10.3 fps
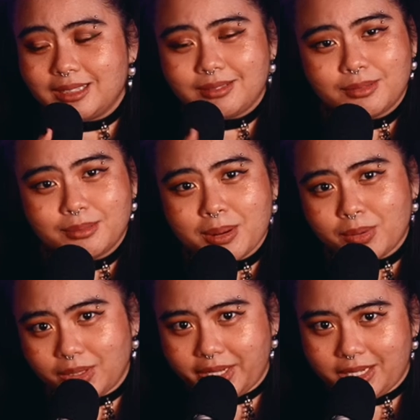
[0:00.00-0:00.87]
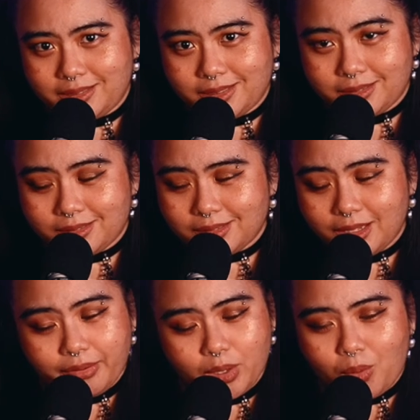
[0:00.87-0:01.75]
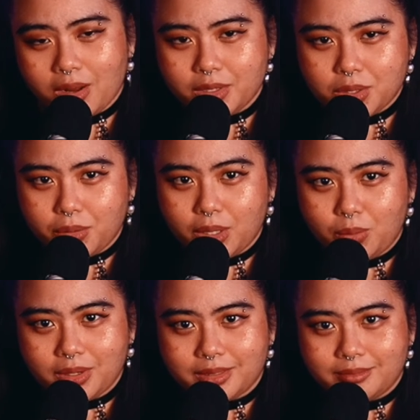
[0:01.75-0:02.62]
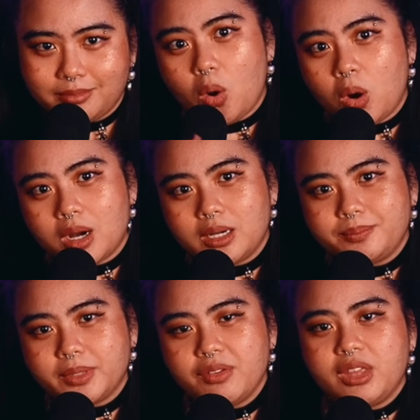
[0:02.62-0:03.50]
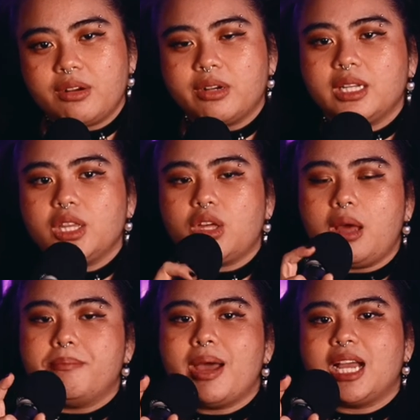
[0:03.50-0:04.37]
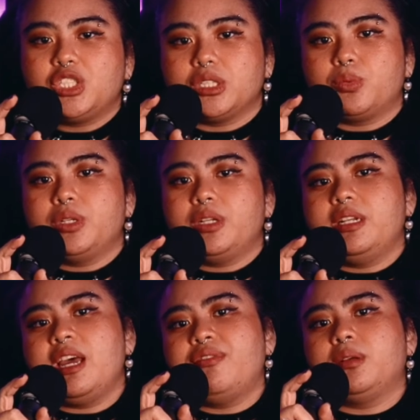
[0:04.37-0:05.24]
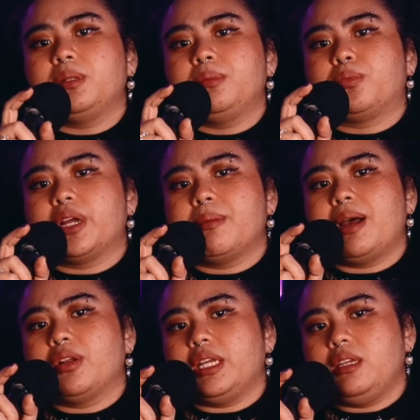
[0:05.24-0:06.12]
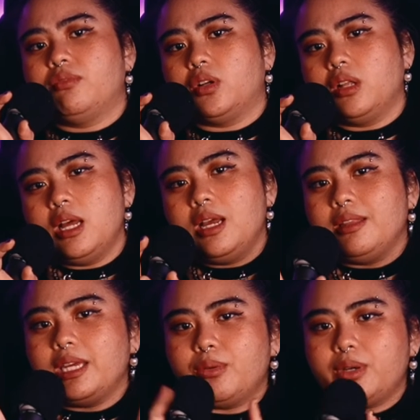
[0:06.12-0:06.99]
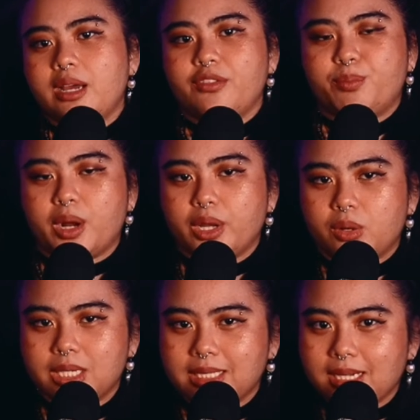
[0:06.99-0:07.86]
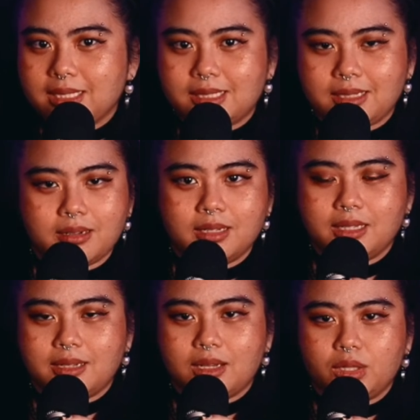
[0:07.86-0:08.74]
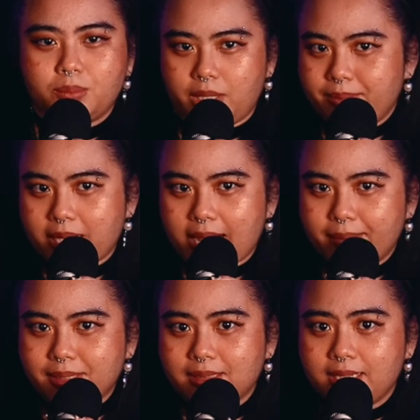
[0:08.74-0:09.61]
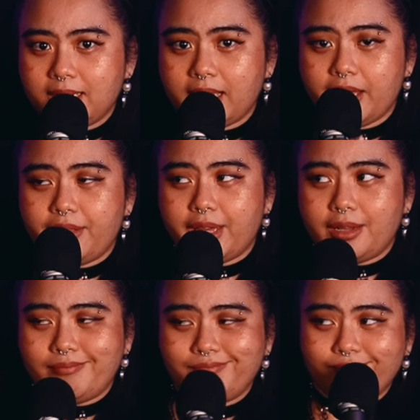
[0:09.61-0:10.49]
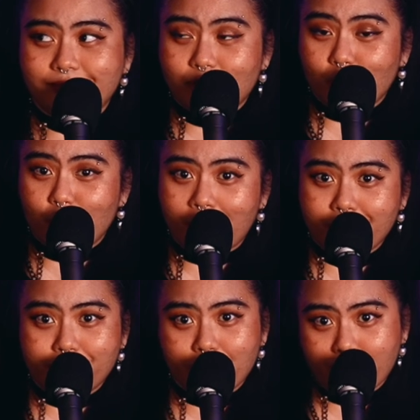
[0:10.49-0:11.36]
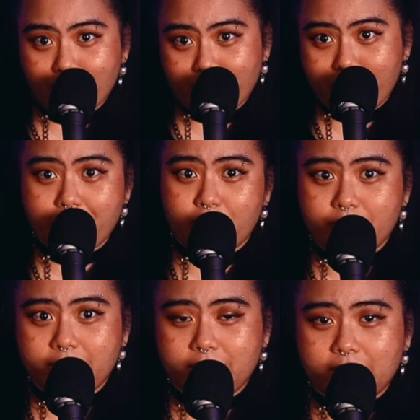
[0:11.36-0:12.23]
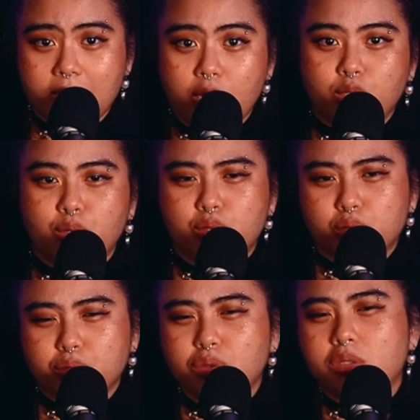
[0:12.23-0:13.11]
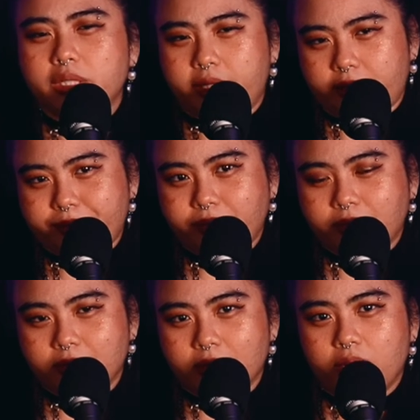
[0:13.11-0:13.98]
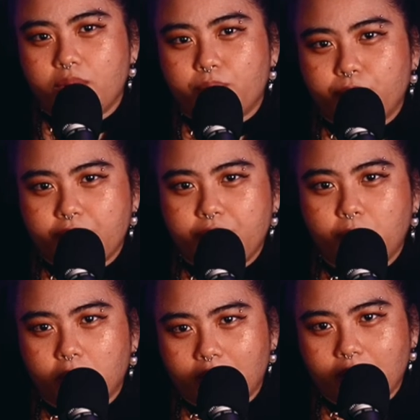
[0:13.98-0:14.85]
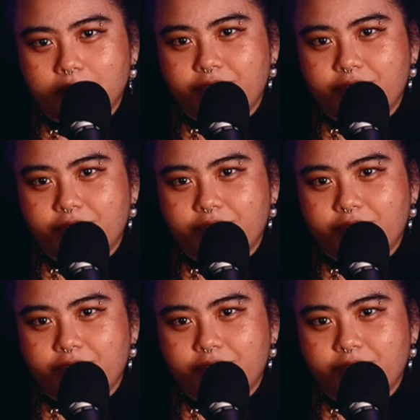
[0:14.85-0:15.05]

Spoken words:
Remember, ladies, if he wanted to, he would. Or, if they really thought magic would inevitably bring about evil, they would have prioritized hunting down the brimmed caps and then wiped their own memories to truly rid the world of